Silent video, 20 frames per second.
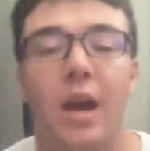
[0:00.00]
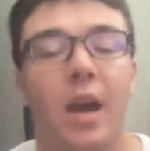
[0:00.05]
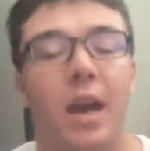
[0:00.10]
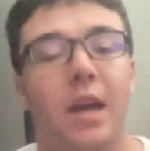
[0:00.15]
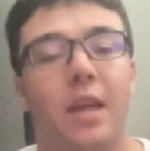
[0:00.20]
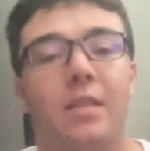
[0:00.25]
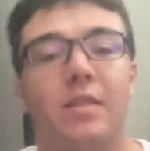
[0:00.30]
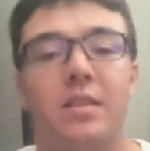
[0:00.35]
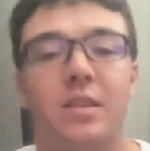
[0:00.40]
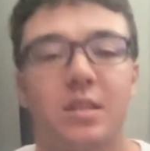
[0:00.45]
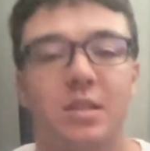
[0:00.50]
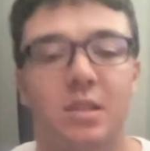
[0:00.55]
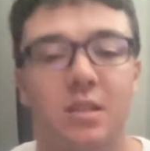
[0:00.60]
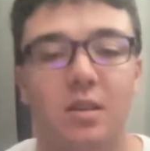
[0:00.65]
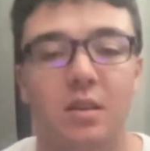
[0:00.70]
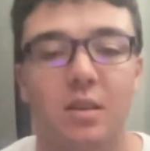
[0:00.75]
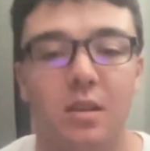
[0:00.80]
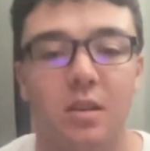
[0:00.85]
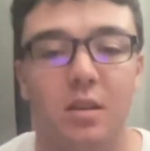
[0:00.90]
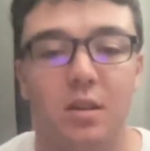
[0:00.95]
And this
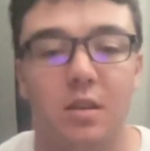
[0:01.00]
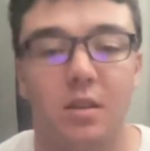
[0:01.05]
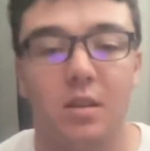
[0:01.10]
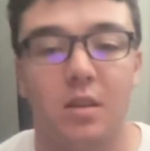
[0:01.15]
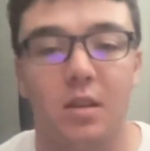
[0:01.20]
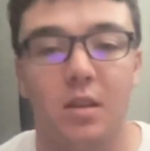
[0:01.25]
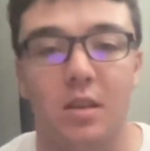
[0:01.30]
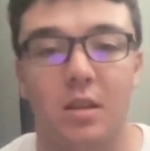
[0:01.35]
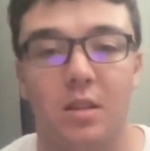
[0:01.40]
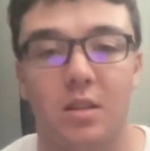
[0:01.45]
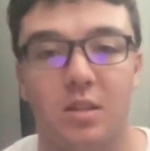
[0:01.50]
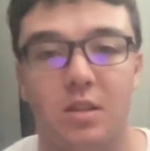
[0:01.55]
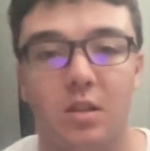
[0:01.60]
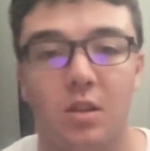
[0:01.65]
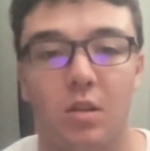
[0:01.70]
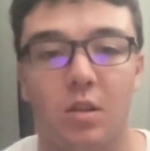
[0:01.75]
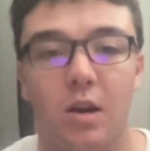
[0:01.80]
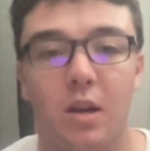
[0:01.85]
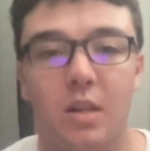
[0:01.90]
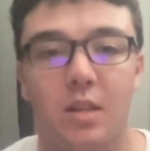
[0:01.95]

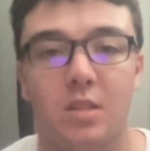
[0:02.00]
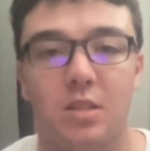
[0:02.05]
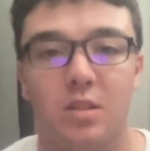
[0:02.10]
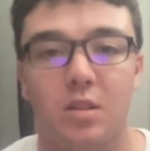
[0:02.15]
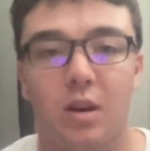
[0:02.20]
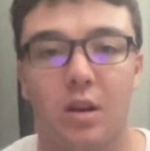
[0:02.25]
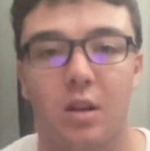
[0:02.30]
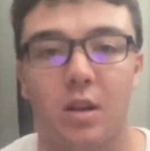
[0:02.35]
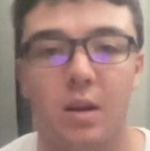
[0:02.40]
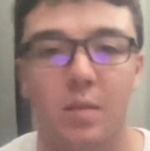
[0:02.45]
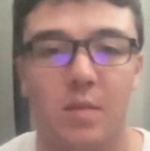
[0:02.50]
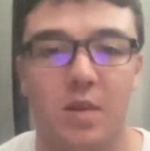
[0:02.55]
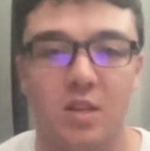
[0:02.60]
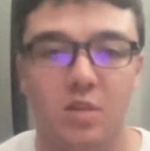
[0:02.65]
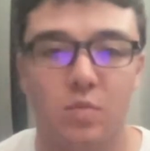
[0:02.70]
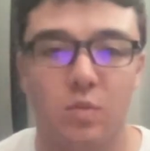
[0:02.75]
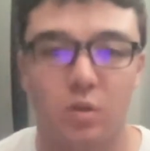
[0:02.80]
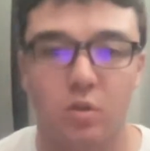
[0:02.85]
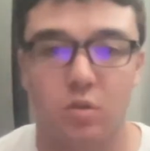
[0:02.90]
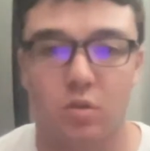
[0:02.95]
year, I just thought I might
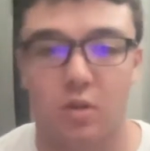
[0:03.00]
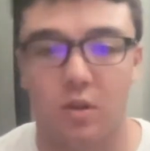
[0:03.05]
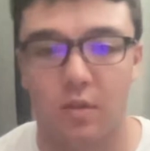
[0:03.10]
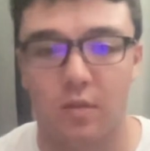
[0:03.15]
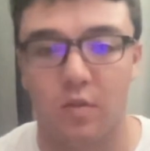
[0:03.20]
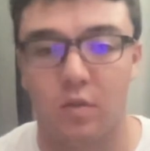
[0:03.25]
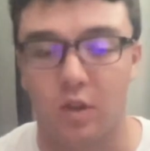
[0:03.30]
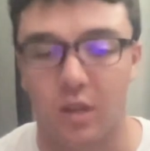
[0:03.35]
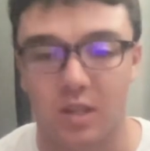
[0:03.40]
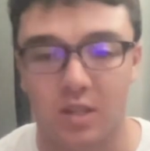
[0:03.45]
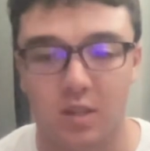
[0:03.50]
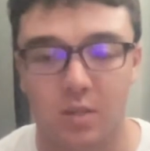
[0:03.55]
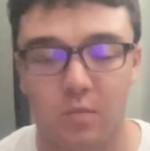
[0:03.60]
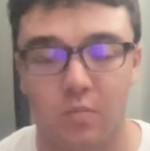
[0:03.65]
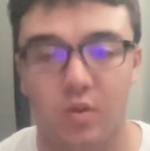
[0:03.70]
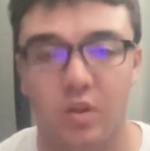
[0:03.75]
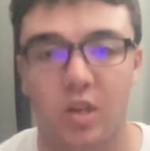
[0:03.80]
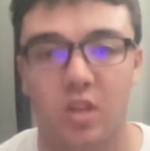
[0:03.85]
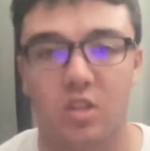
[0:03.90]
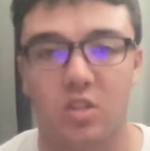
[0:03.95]
as well give you like some
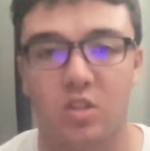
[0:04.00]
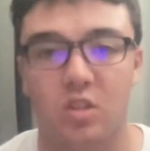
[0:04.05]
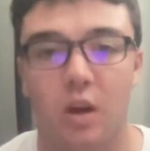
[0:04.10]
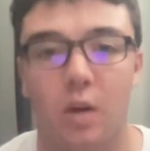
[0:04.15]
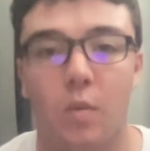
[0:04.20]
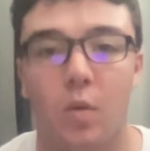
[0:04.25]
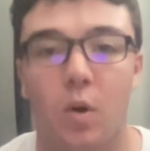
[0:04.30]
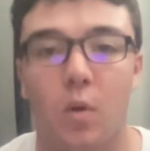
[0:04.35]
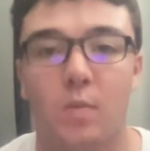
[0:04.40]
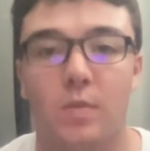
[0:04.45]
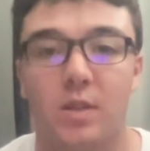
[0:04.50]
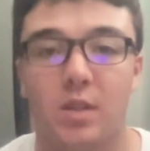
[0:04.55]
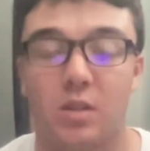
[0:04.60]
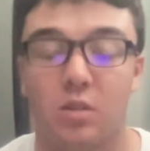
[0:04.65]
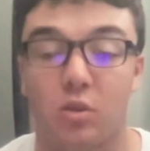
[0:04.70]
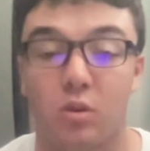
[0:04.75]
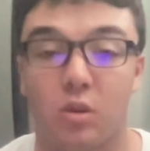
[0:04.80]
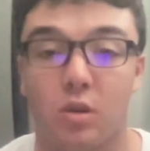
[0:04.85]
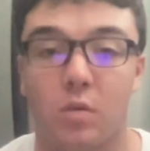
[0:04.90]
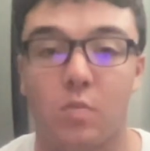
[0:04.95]
predictions that I'm hoping that
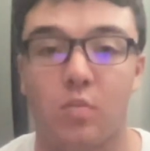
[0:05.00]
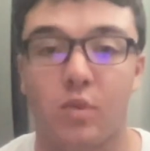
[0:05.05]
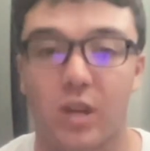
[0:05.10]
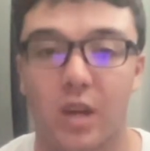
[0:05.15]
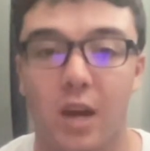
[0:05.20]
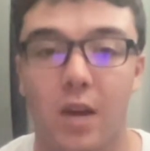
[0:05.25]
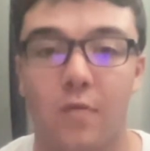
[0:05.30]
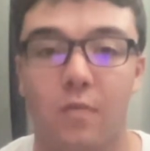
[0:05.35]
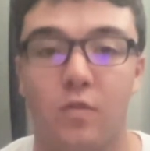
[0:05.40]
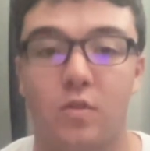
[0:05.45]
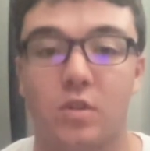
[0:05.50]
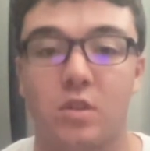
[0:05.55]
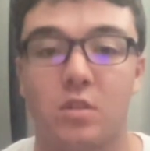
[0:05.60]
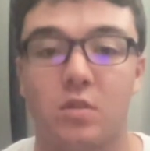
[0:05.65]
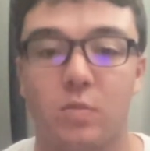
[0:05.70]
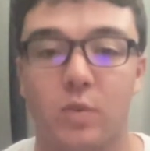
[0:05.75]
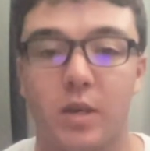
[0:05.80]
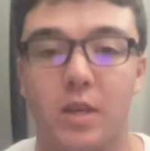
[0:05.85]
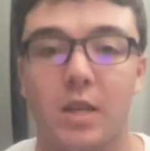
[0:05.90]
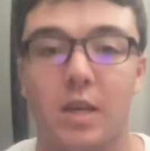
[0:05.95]
they're gonna bring out for
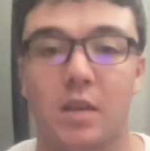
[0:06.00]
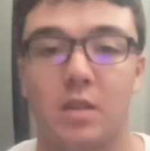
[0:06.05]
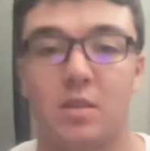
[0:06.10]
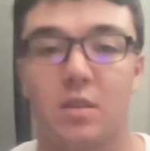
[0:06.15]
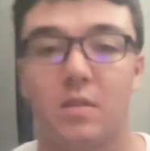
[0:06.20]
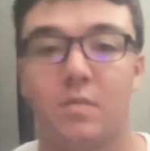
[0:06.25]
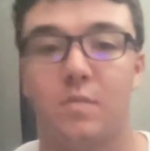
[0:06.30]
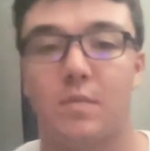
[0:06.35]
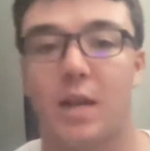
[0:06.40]
this weekend.